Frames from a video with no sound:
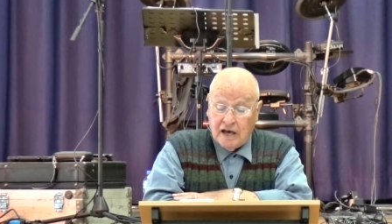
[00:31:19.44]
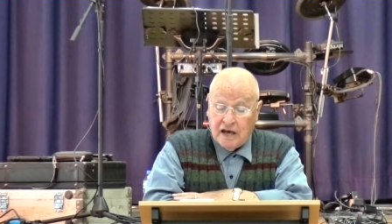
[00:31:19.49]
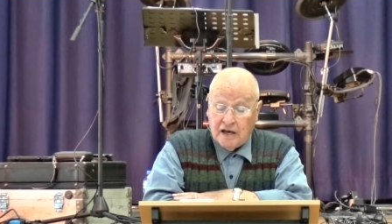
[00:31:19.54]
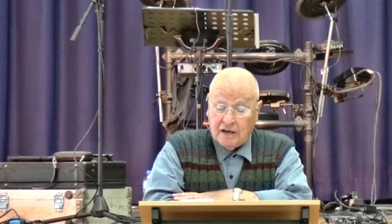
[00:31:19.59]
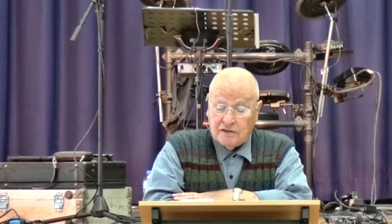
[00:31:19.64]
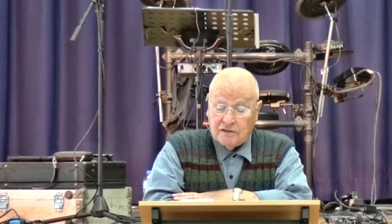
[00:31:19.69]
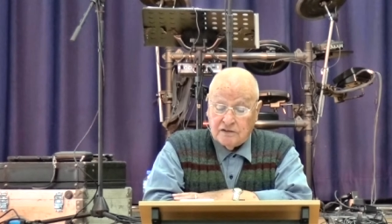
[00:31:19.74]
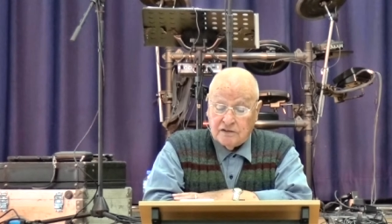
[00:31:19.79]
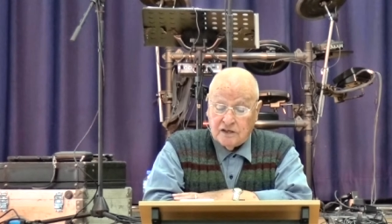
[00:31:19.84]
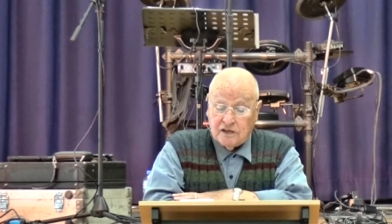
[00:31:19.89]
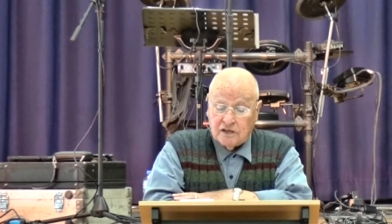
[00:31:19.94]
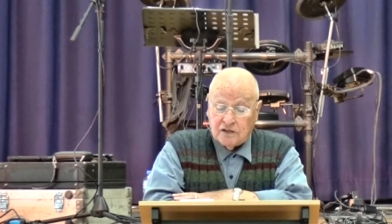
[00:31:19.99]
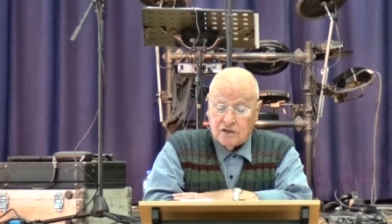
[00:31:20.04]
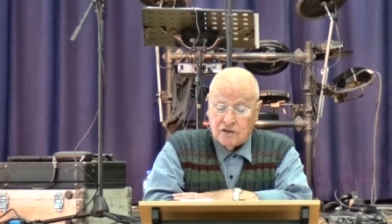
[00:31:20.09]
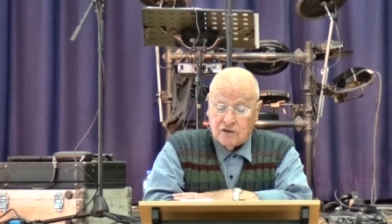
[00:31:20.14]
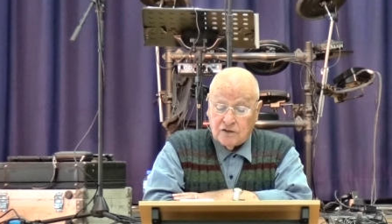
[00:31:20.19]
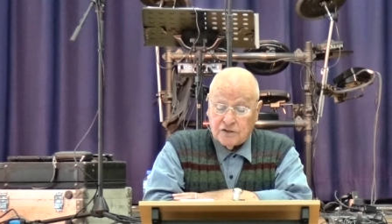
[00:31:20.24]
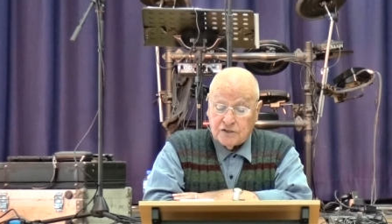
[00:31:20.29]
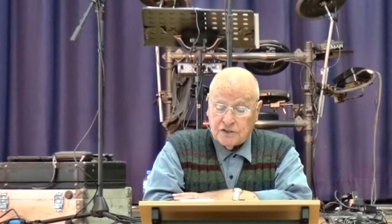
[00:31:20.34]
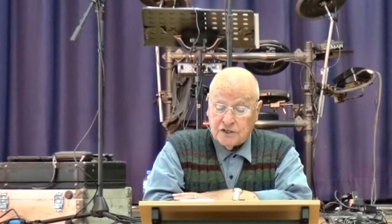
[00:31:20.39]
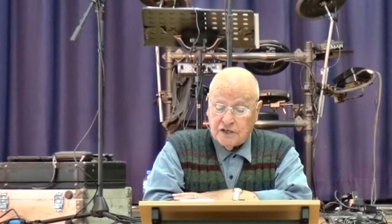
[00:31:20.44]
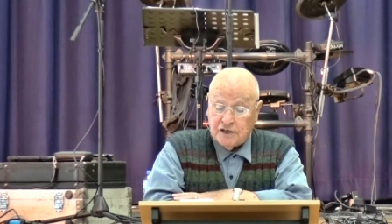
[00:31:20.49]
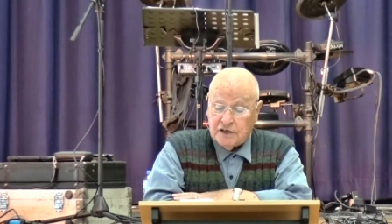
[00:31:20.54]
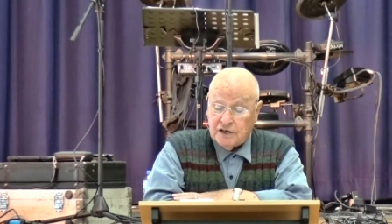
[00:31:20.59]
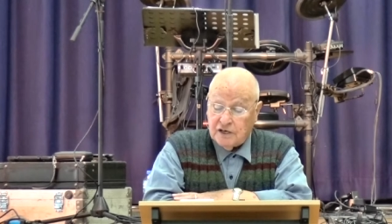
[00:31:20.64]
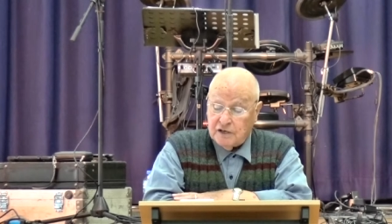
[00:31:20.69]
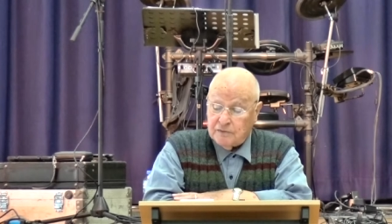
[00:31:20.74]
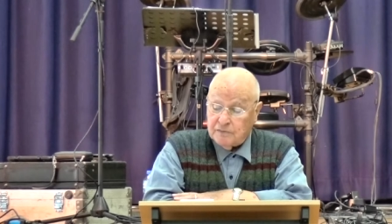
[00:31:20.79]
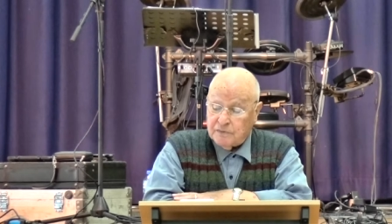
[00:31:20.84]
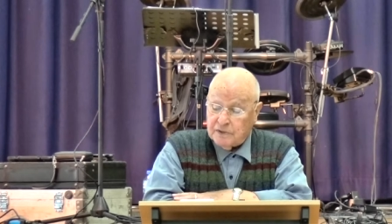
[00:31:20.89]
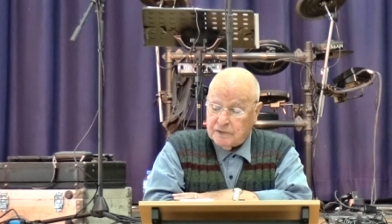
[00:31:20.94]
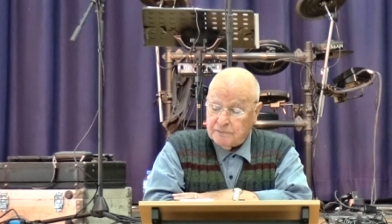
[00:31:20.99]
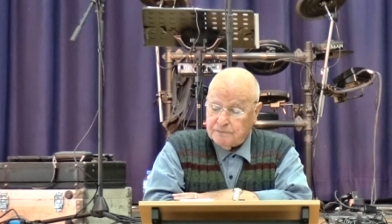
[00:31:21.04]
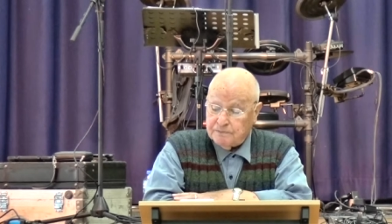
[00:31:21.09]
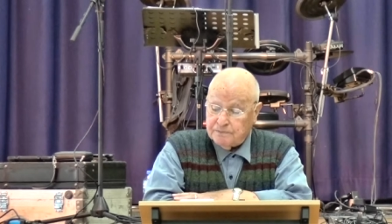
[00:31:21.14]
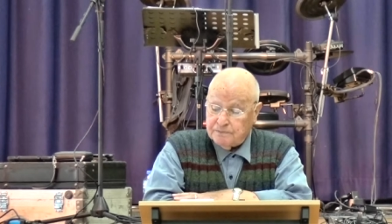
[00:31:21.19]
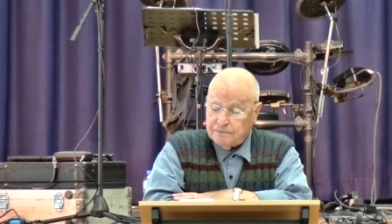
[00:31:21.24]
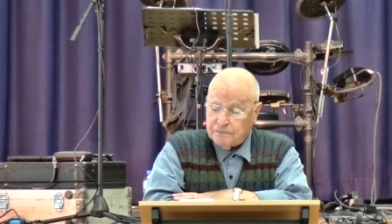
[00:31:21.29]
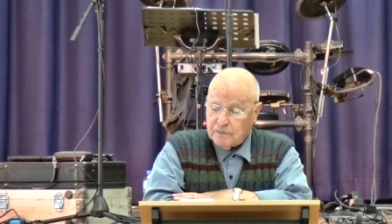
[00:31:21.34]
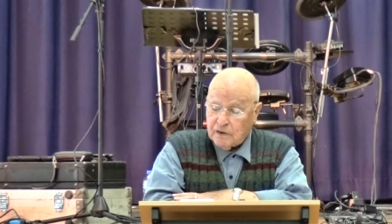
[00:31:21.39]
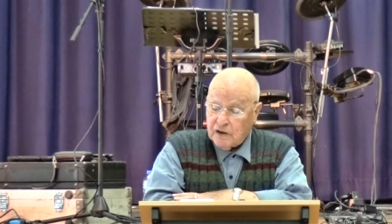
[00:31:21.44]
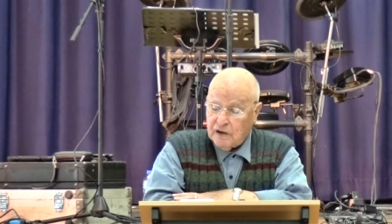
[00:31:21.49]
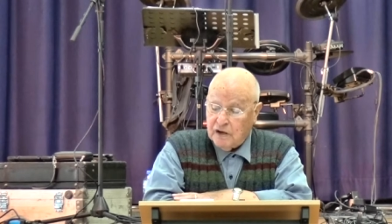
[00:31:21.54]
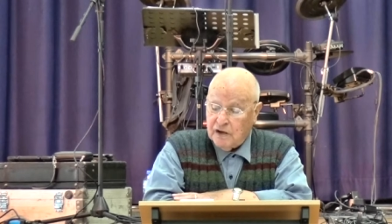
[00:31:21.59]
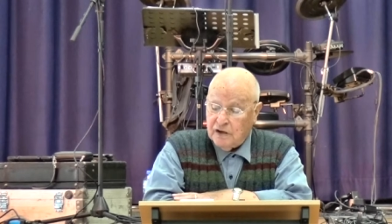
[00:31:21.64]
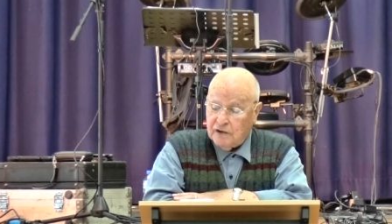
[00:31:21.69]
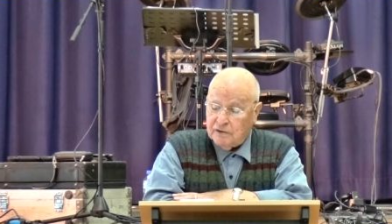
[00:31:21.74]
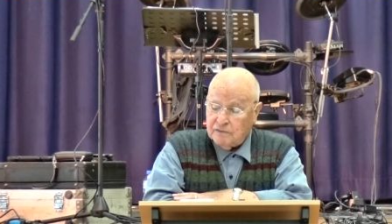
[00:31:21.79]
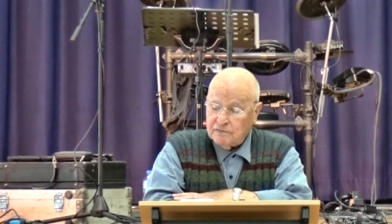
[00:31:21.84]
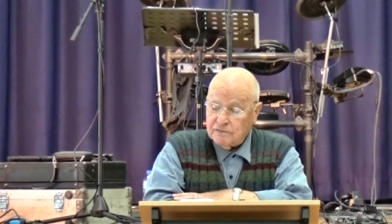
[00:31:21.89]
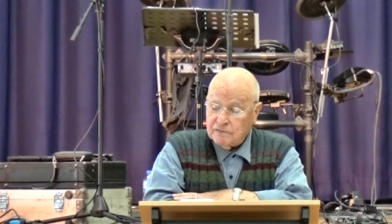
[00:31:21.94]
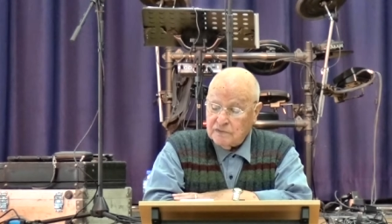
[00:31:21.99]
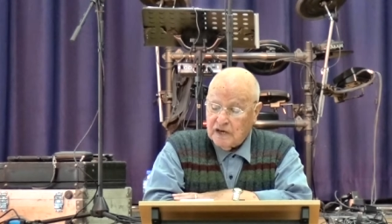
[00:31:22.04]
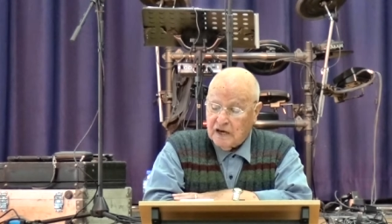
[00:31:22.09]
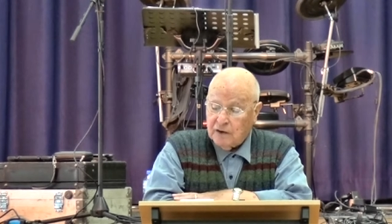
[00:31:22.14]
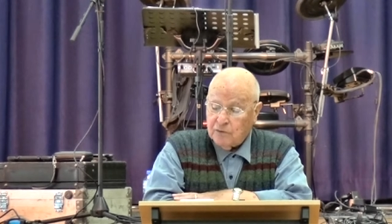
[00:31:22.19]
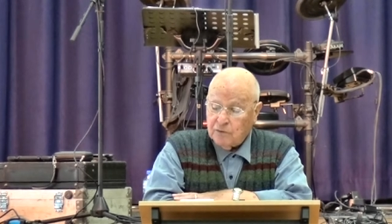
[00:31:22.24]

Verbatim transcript: And uh, the Lord said, "Yet, yeah, but